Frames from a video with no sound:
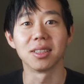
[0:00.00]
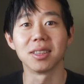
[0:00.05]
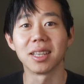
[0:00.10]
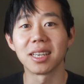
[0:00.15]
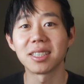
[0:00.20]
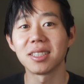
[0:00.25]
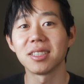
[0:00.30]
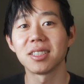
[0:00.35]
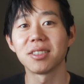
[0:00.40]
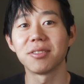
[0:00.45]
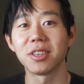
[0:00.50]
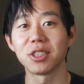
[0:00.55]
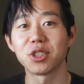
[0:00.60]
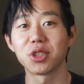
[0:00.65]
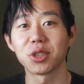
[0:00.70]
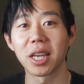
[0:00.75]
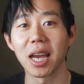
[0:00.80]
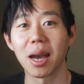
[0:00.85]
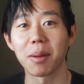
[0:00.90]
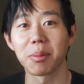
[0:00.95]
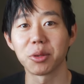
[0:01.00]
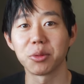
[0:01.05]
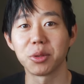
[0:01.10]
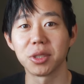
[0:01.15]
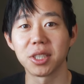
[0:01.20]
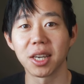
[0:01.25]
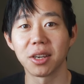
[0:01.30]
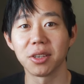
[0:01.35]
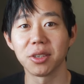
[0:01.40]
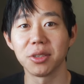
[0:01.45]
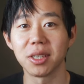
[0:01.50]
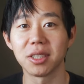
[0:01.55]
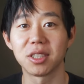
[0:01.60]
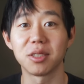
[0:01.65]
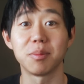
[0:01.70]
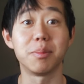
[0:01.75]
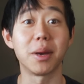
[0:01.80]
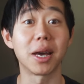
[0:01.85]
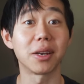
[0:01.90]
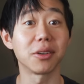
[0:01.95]
the lessons of venture capital would tell you
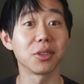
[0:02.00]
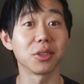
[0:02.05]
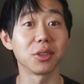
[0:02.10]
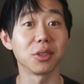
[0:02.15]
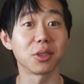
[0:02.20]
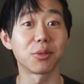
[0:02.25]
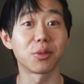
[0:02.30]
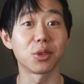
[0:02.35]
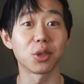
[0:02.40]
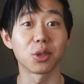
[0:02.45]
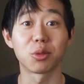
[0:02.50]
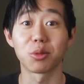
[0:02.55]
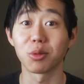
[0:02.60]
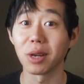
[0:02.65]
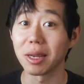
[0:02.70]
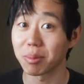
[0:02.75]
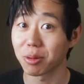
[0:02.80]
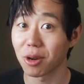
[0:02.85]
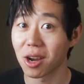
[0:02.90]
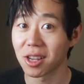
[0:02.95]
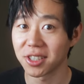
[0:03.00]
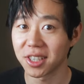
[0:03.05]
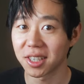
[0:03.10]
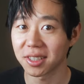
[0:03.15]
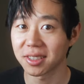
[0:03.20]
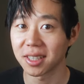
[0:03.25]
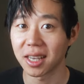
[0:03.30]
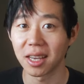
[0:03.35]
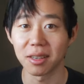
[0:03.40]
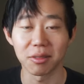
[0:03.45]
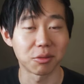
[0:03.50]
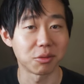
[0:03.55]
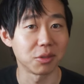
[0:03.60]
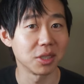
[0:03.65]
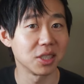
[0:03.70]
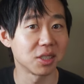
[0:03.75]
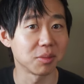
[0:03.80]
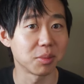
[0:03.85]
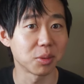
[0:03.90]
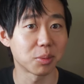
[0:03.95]
it's better to look for great projects at
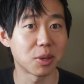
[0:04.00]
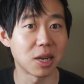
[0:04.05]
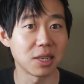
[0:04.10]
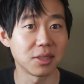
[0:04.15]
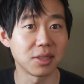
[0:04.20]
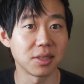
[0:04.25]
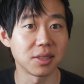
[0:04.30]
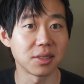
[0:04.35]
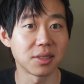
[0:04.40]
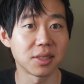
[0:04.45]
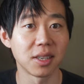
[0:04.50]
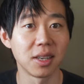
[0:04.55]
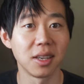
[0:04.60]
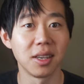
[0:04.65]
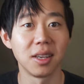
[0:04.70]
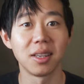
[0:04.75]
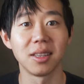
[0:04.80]
reasonable prices